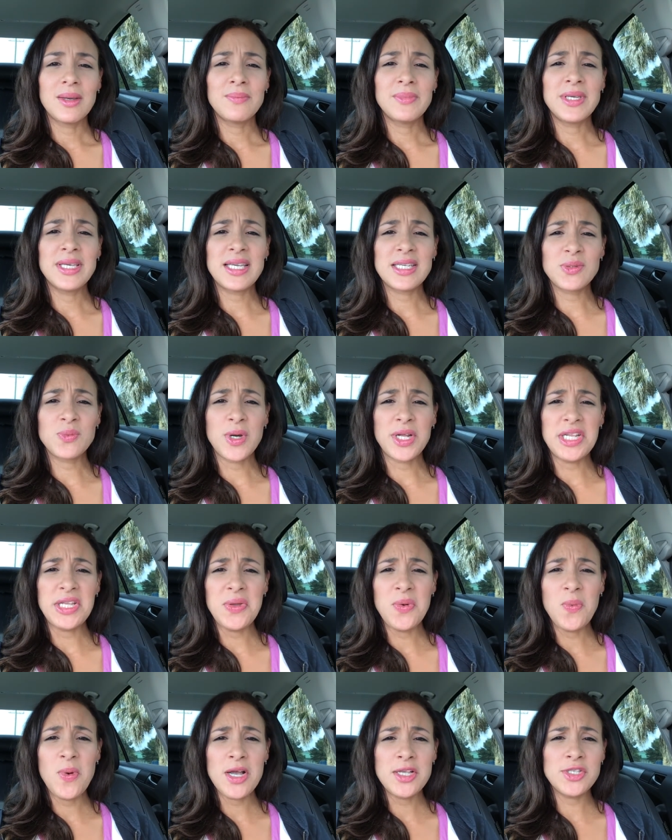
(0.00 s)
Because what
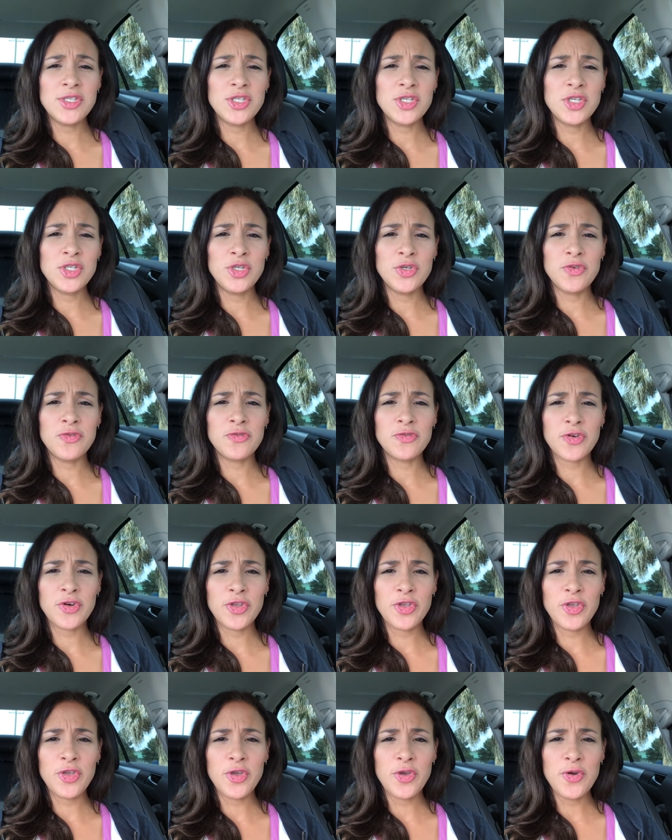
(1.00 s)
He wants to do for
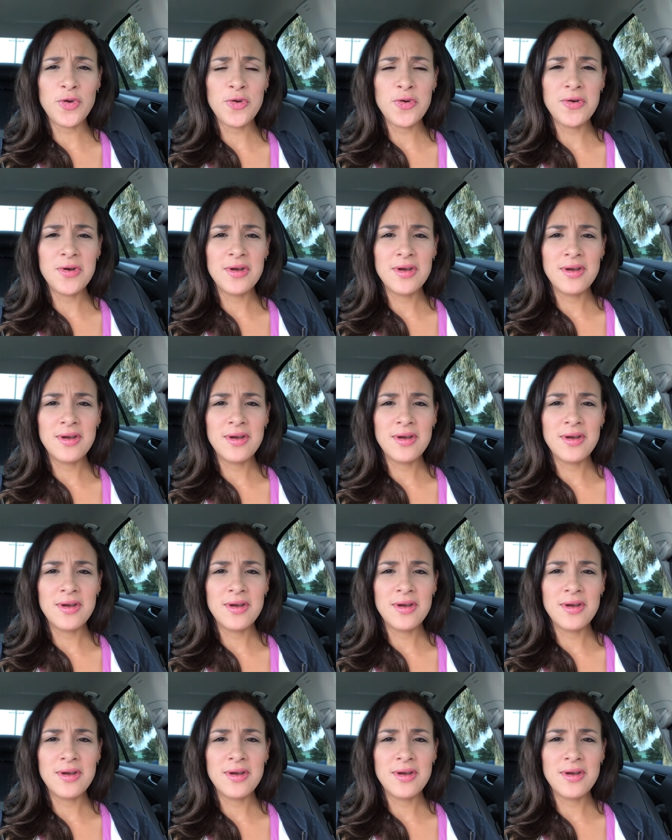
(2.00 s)
you,